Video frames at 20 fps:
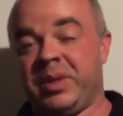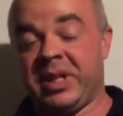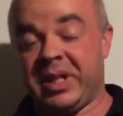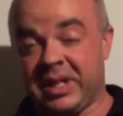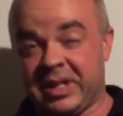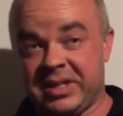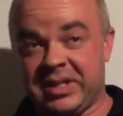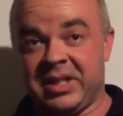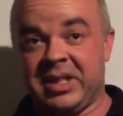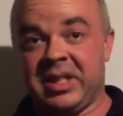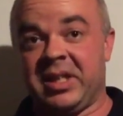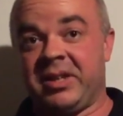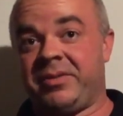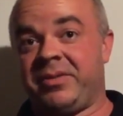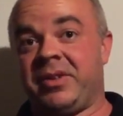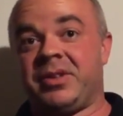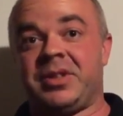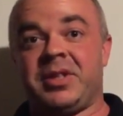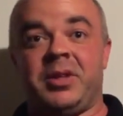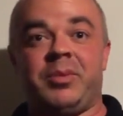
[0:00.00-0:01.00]
pit
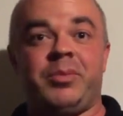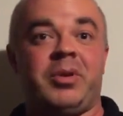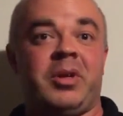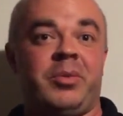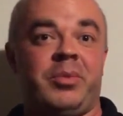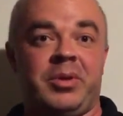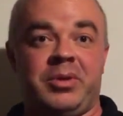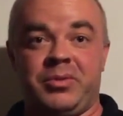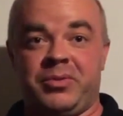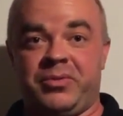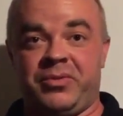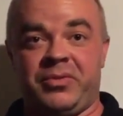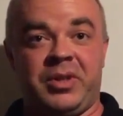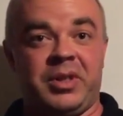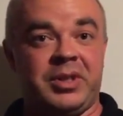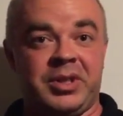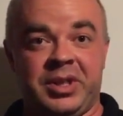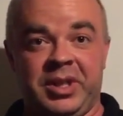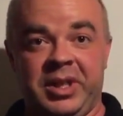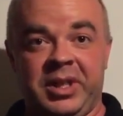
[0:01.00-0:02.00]
if your sump pump is
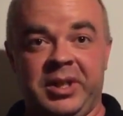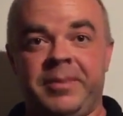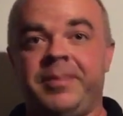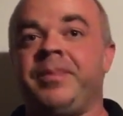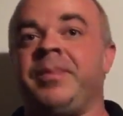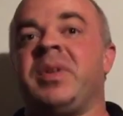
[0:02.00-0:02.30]
functioning.